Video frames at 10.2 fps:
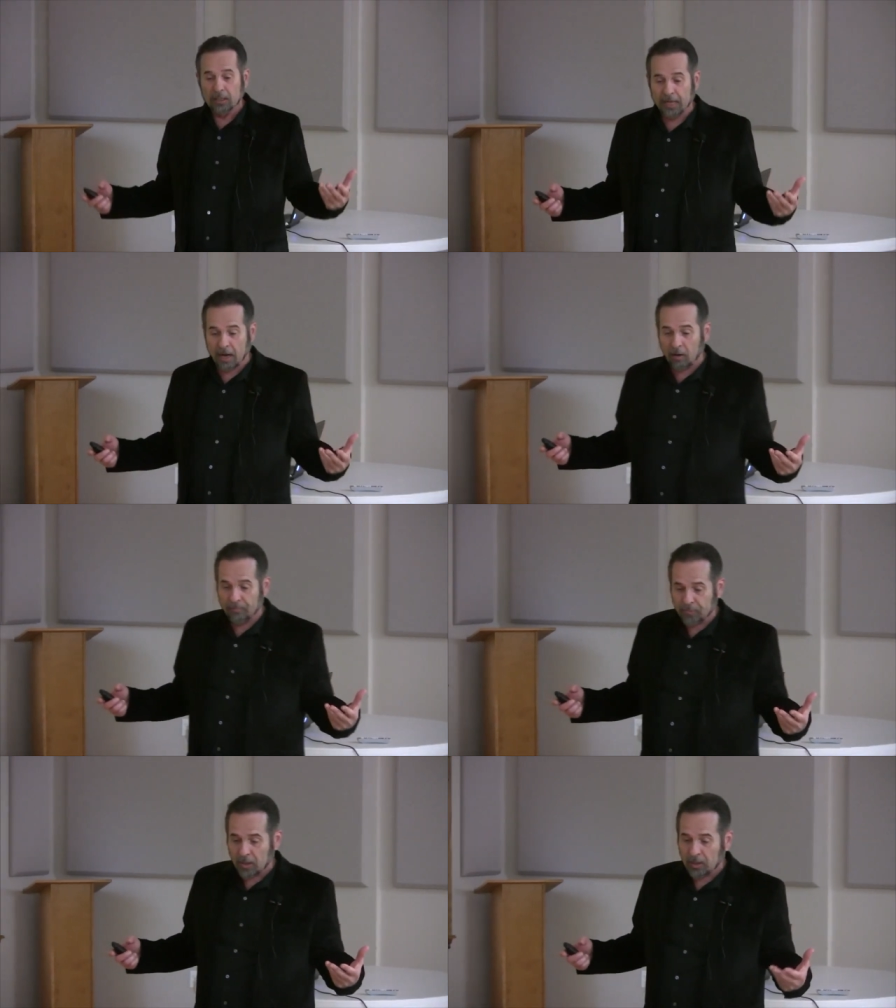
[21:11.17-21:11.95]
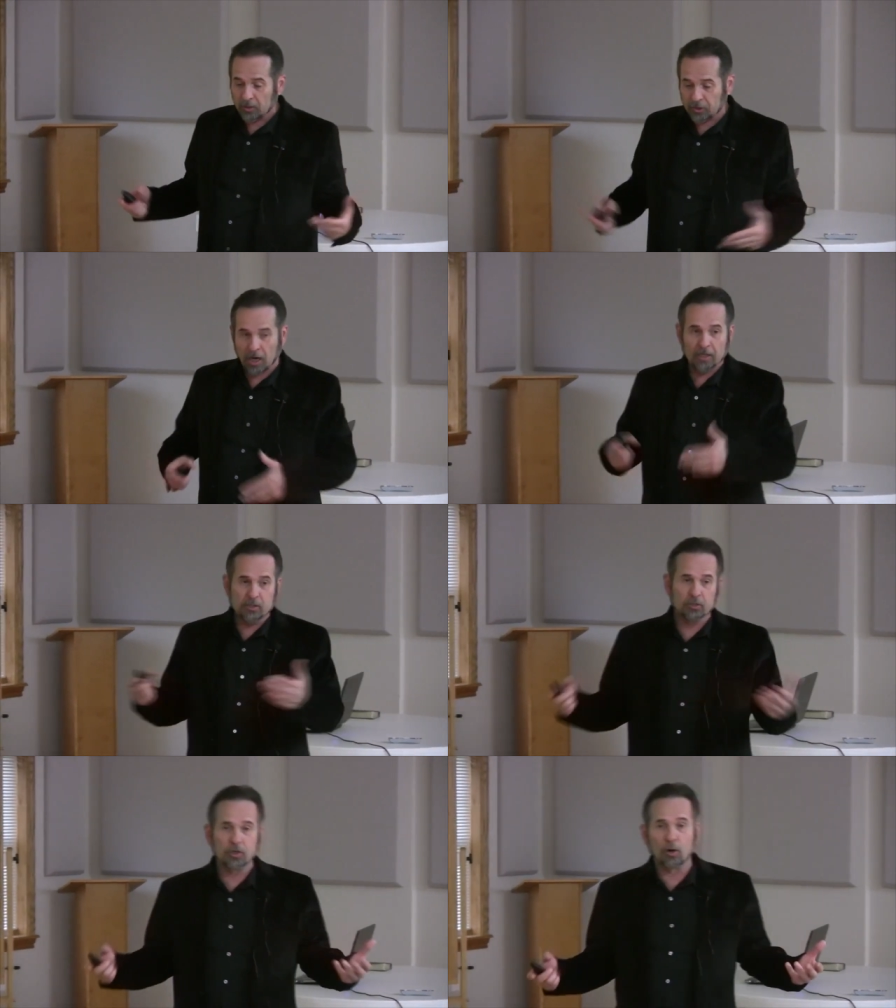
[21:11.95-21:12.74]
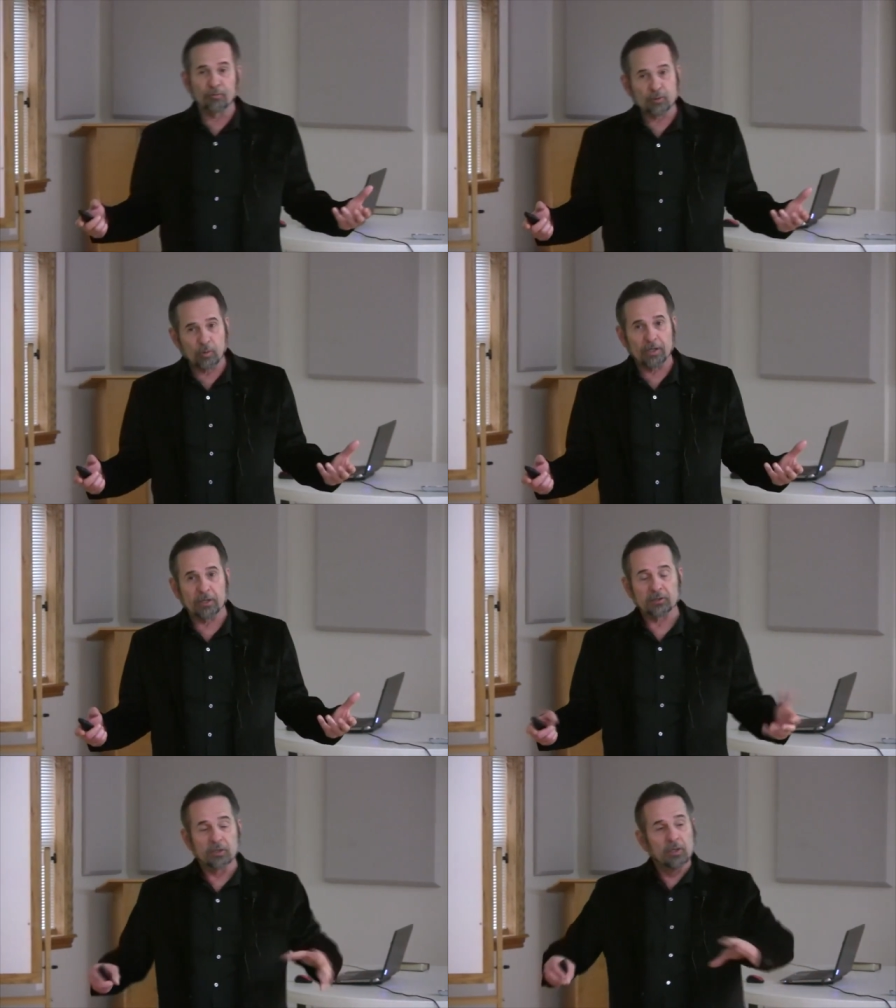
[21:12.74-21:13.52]
Now, John is a Jehovah's
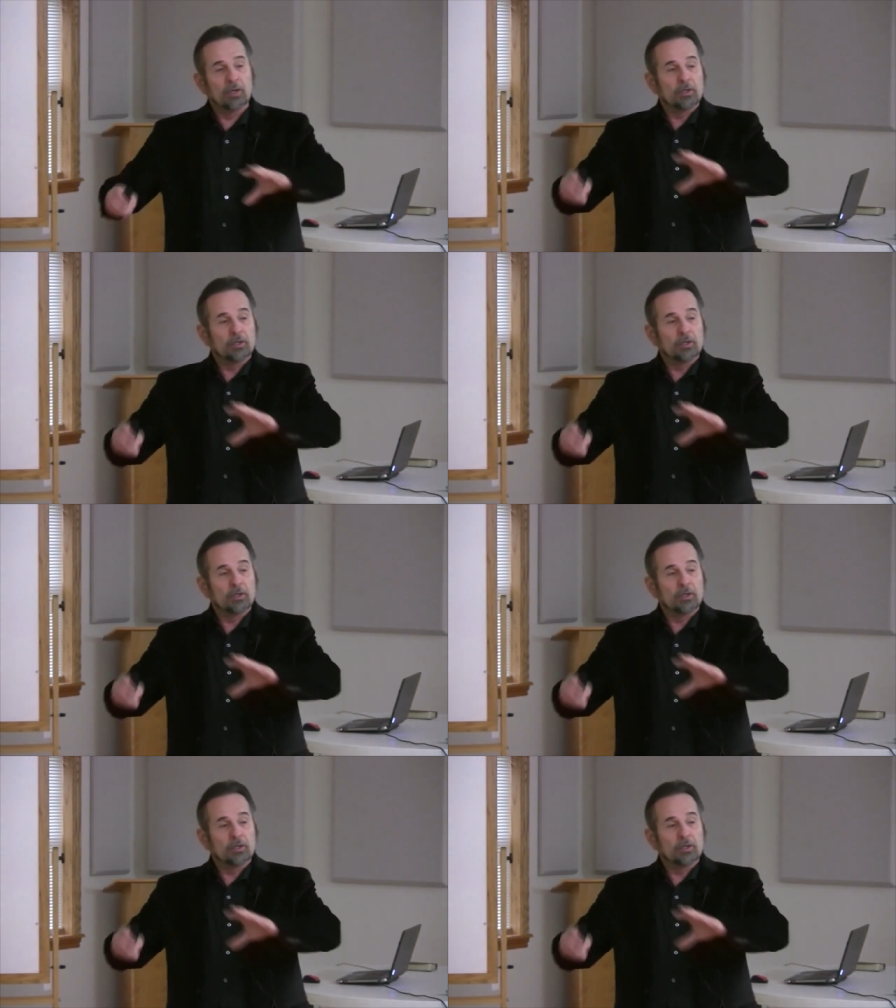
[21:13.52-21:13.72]
Witness,